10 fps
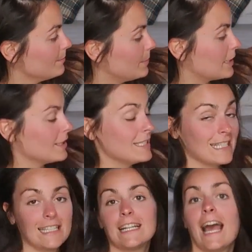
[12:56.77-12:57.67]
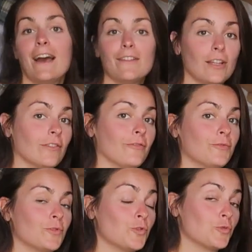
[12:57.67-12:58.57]
because I didn't have a lot of
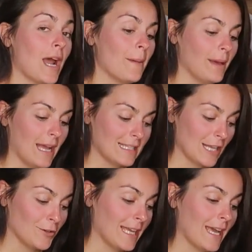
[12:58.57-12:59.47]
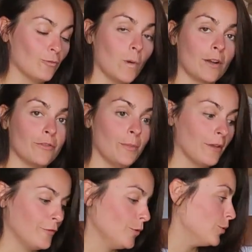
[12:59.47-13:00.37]
dry bags, I only had one for
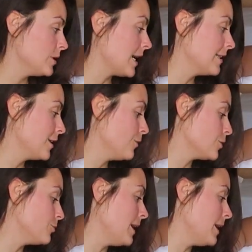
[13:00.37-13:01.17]
my food and I didn't want to